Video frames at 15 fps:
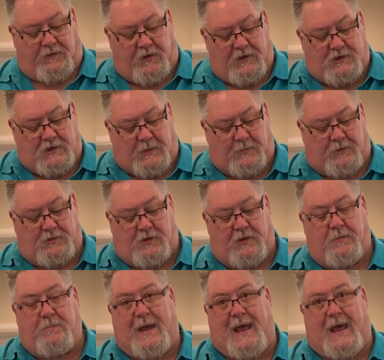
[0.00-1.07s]
it's very similar to
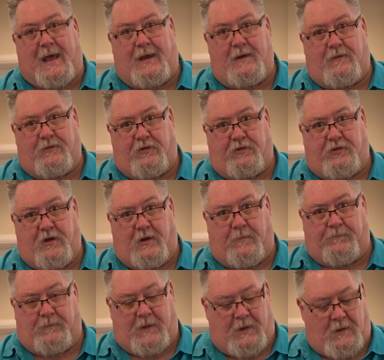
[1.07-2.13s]
the pad of your
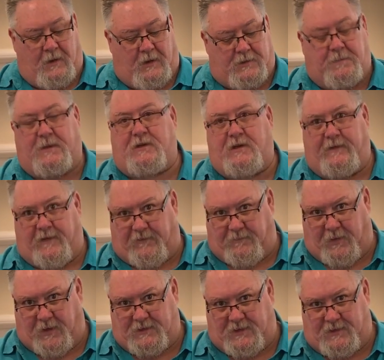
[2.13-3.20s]
thumb, especially if you have
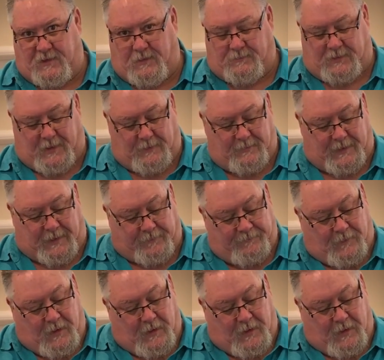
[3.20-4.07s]
pudgy thumbs like me.